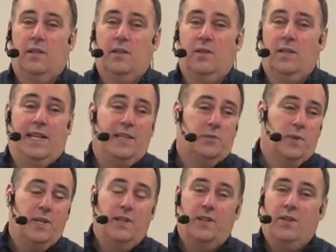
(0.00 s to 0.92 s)
Lord, I just
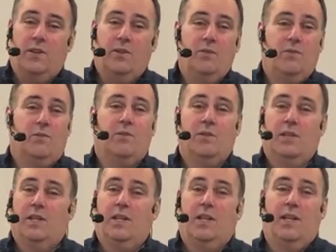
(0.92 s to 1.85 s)
want you to know
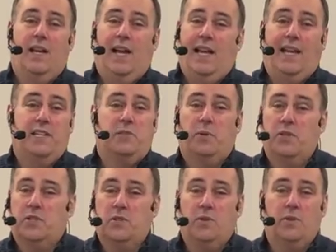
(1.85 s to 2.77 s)
I, I just want
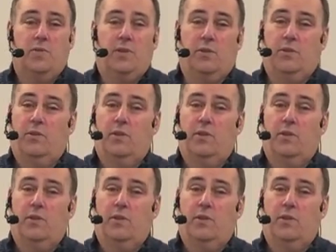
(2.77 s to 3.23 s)
to serve you.